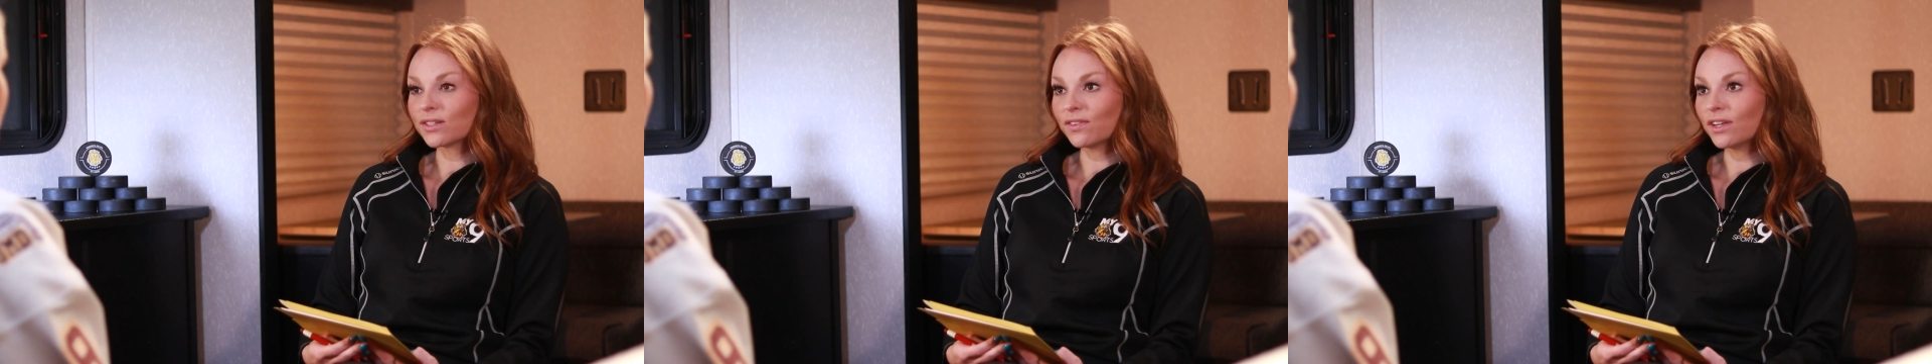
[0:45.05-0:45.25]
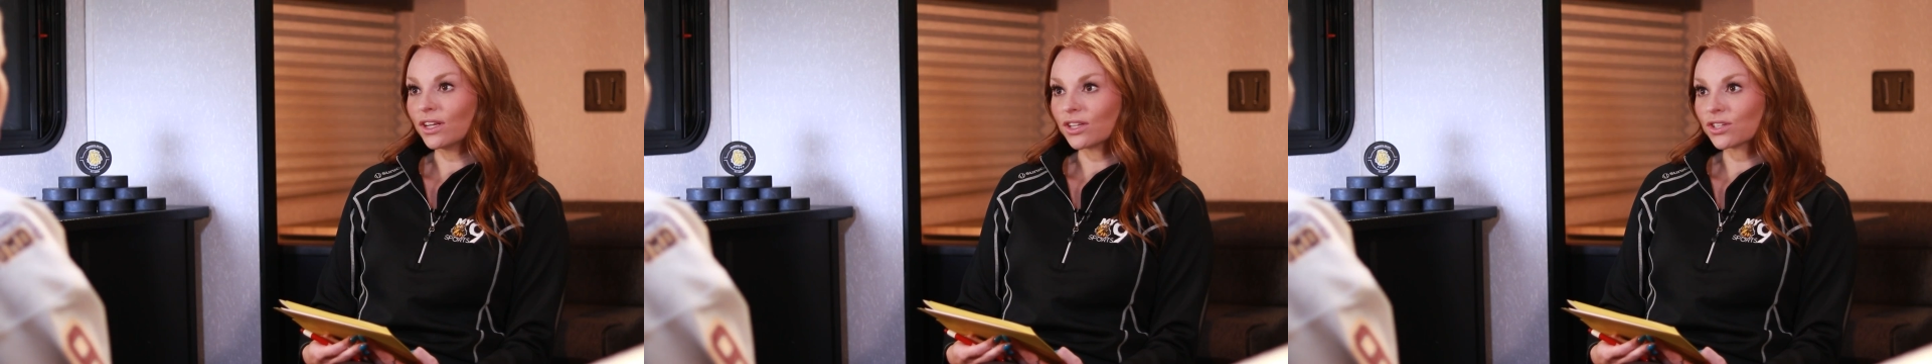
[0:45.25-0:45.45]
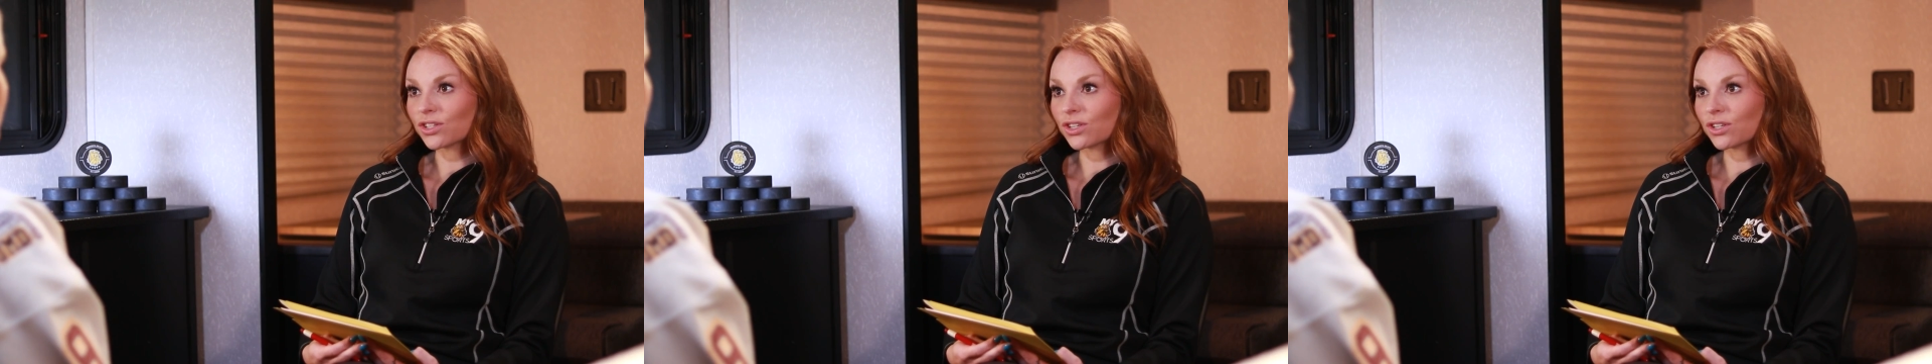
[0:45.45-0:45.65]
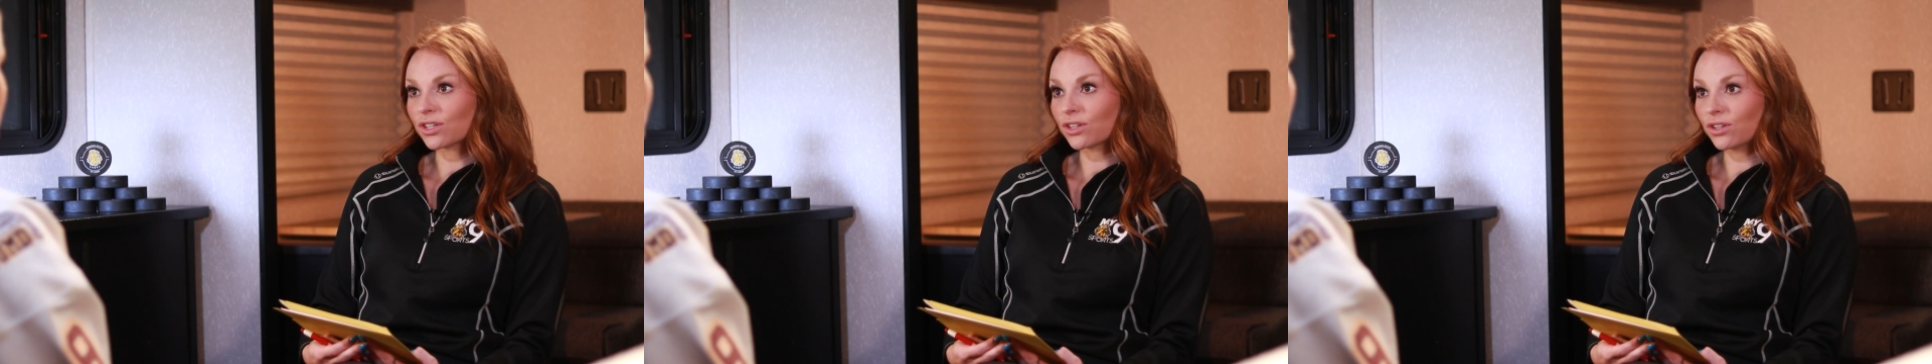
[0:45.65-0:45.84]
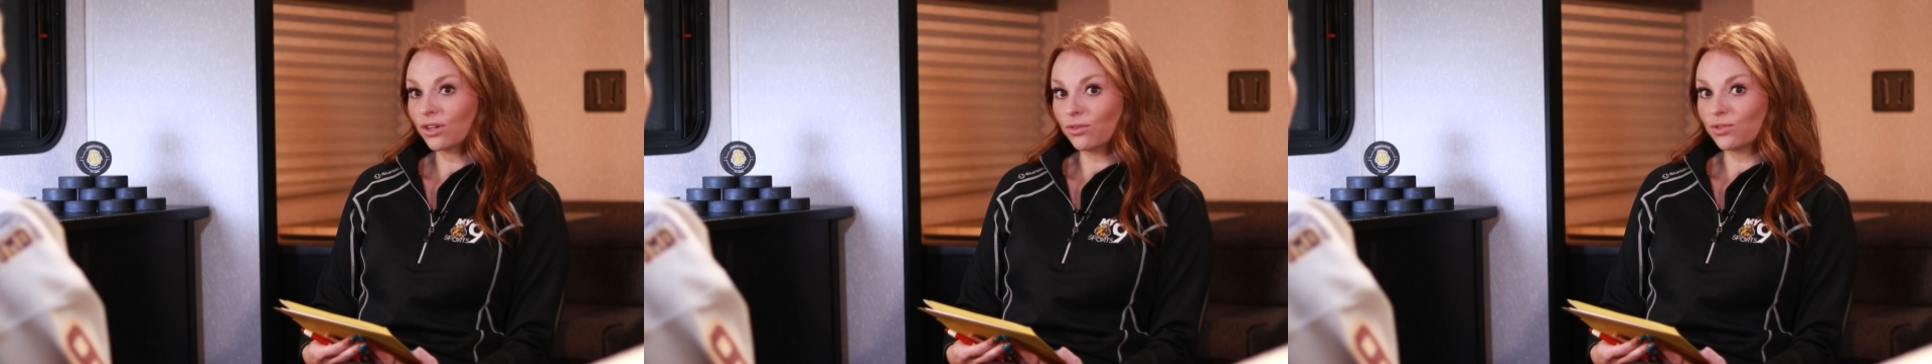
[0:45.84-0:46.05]
finished,
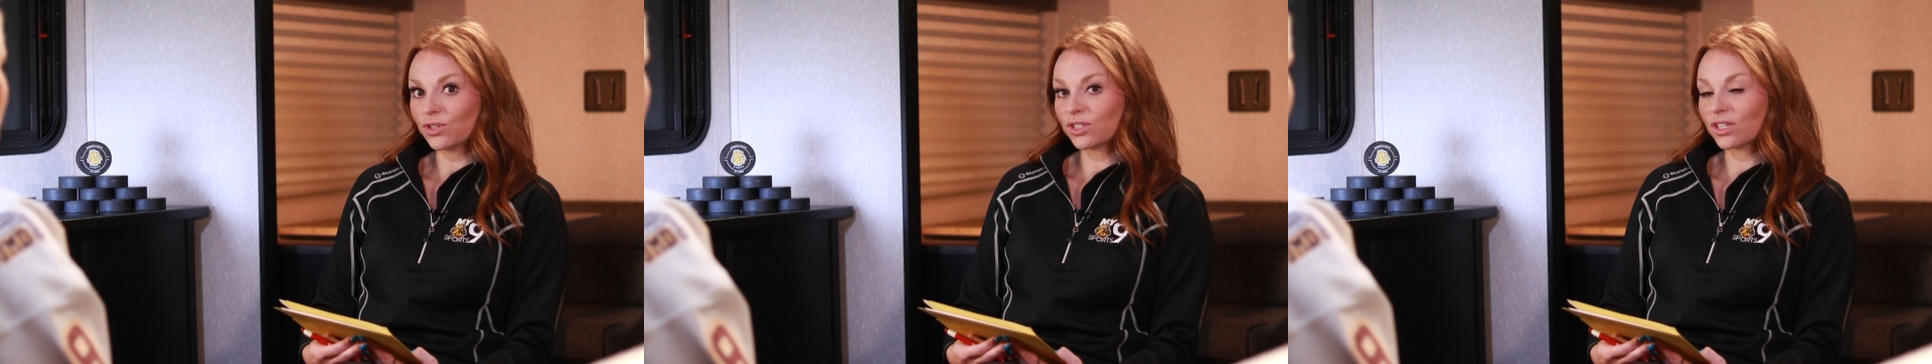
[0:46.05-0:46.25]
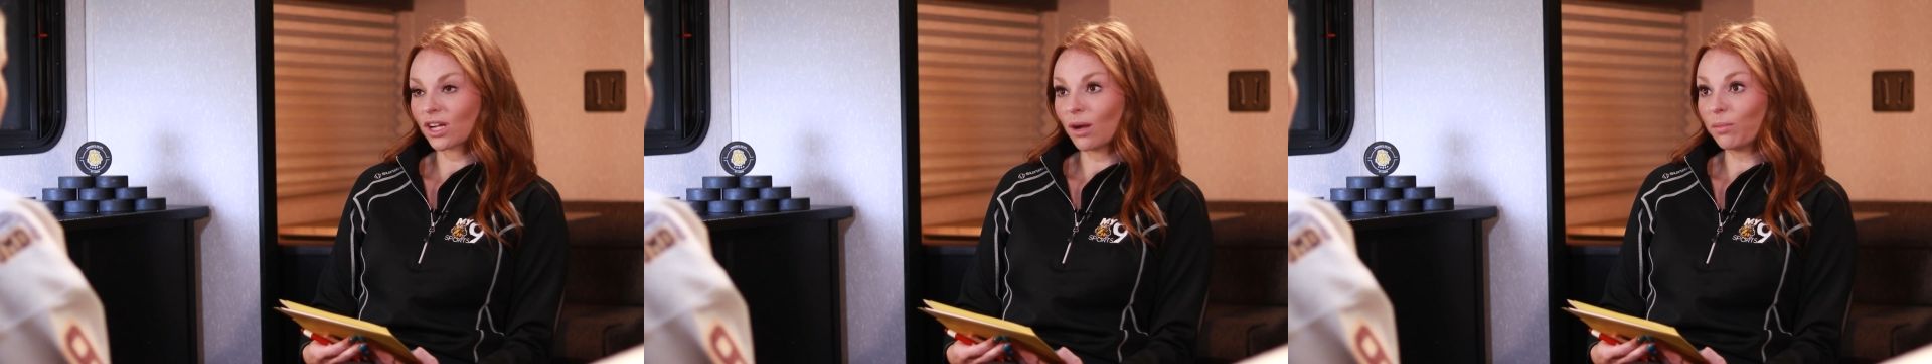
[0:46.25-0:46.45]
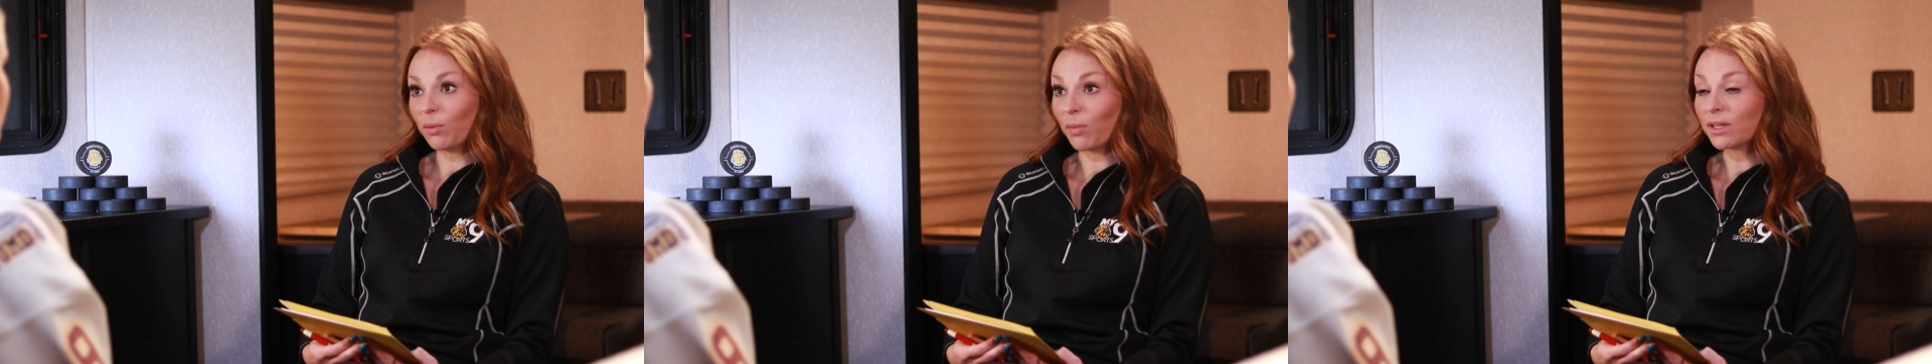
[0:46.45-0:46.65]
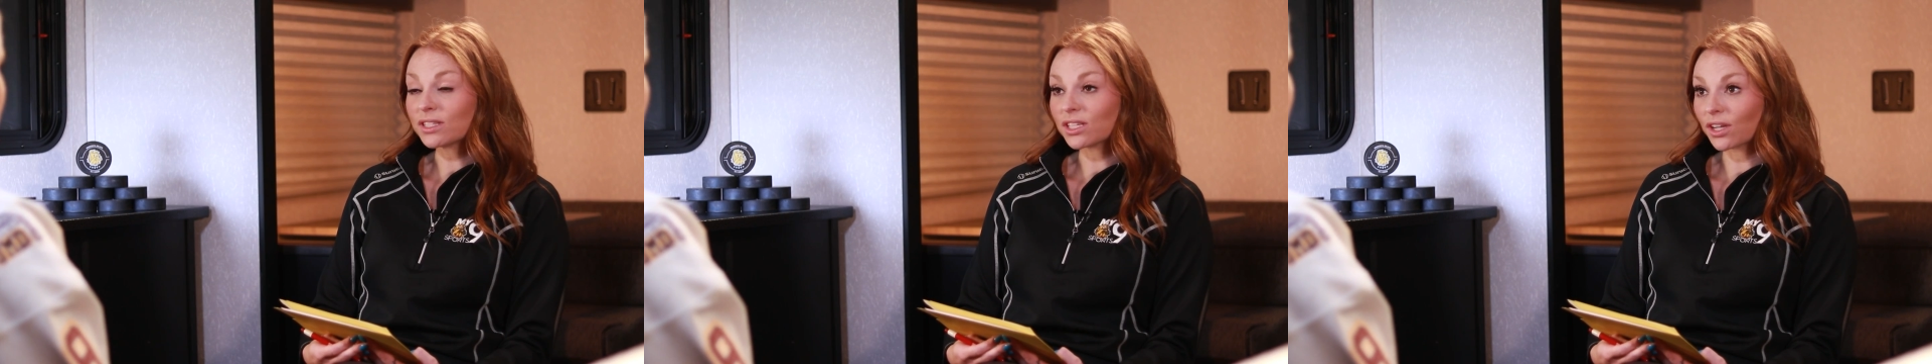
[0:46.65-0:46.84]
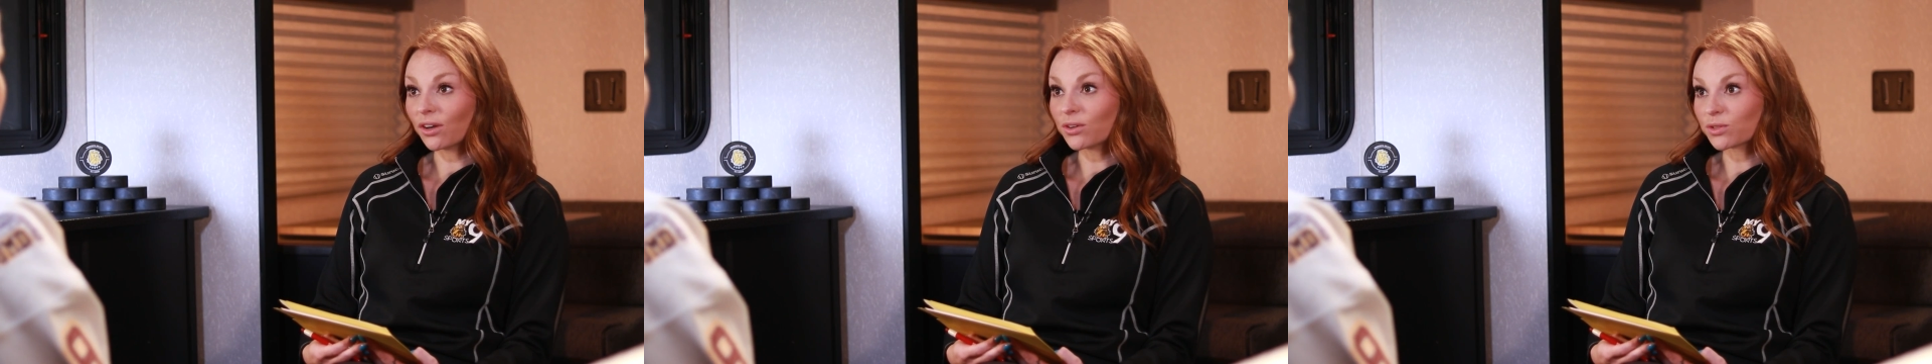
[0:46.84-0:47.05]
just a couple months
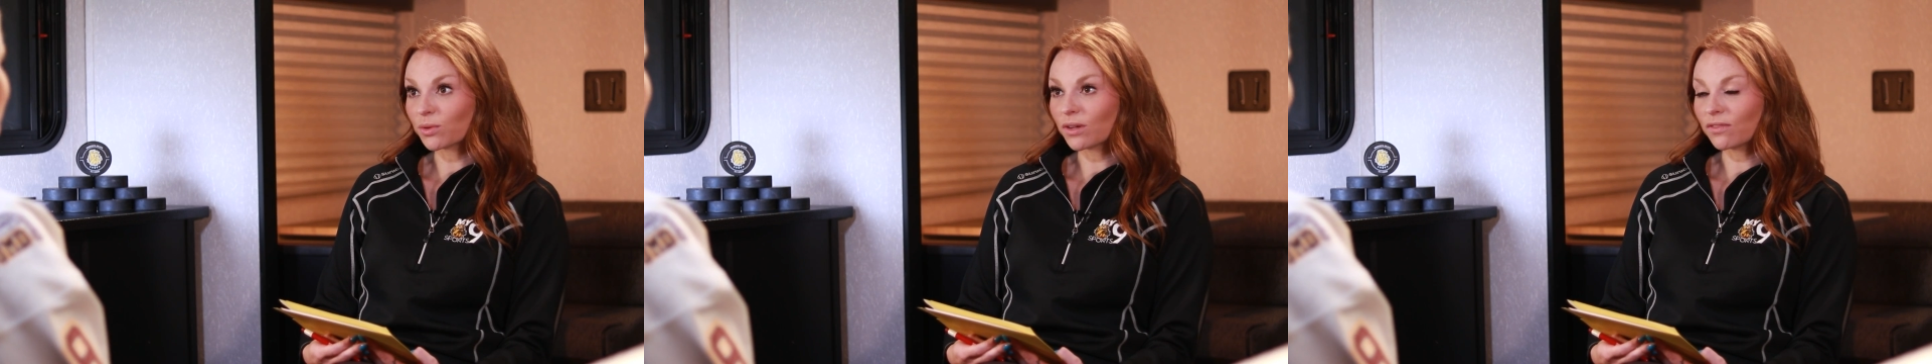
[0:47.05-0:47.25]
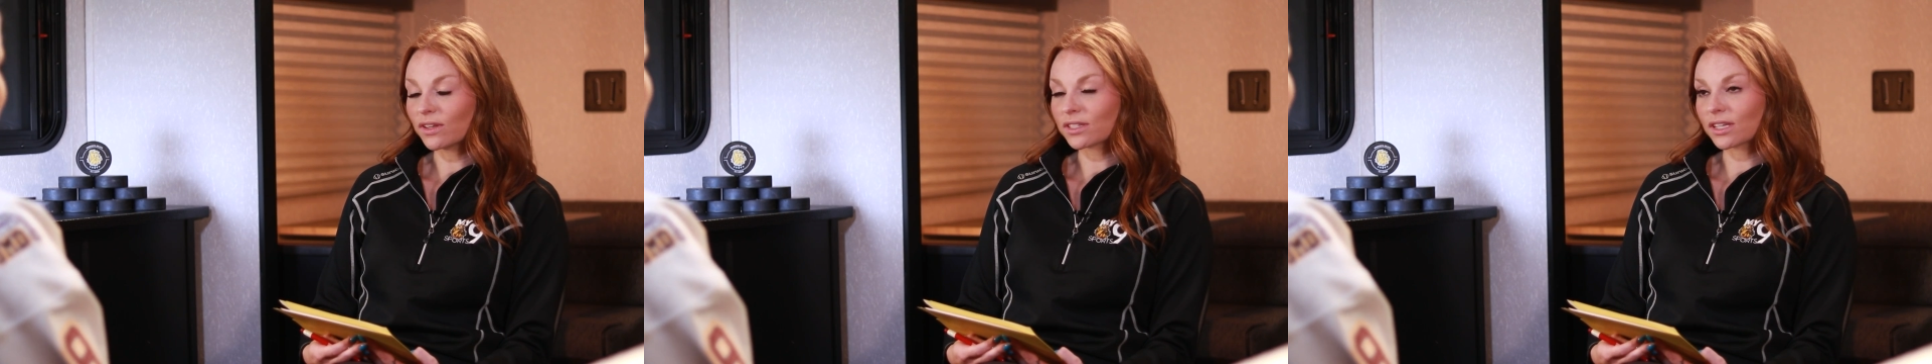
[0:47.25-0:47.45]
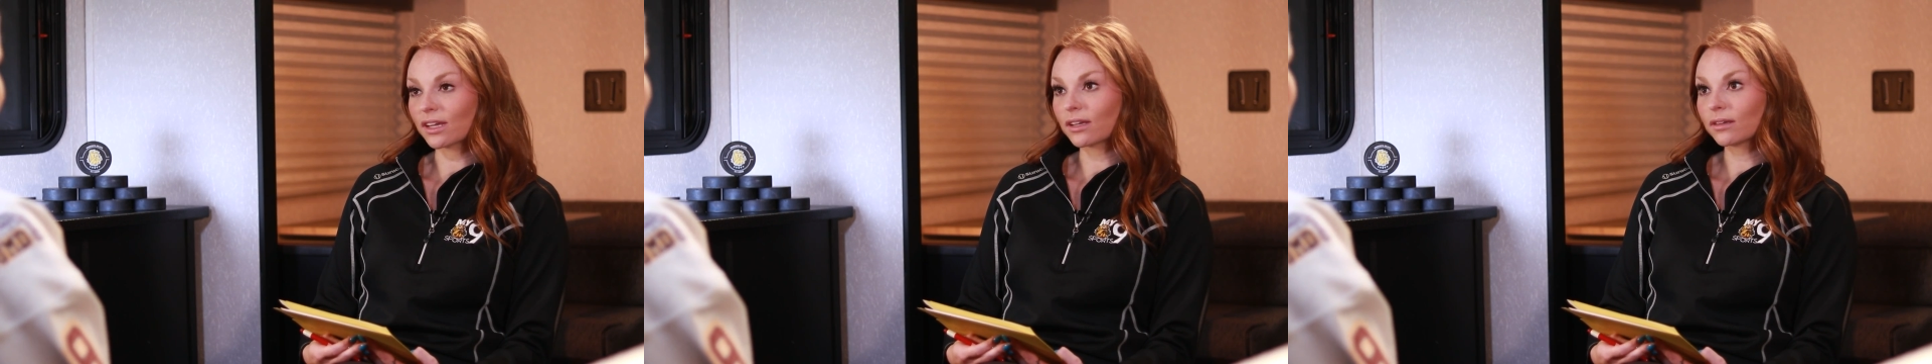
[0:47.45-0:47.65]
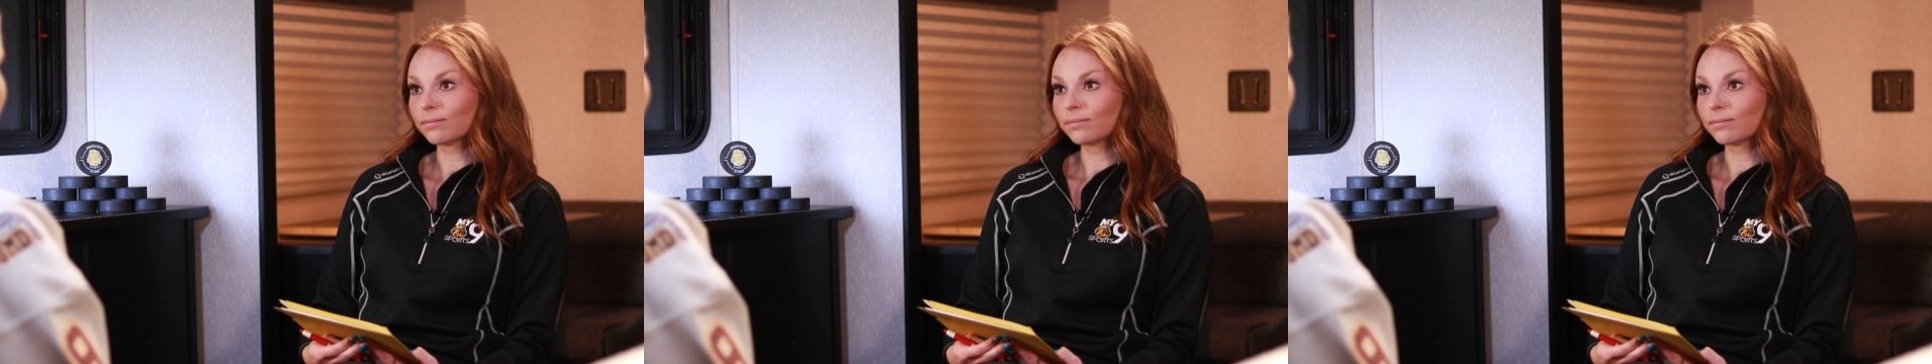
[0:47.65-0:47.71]
ago is what it feels like?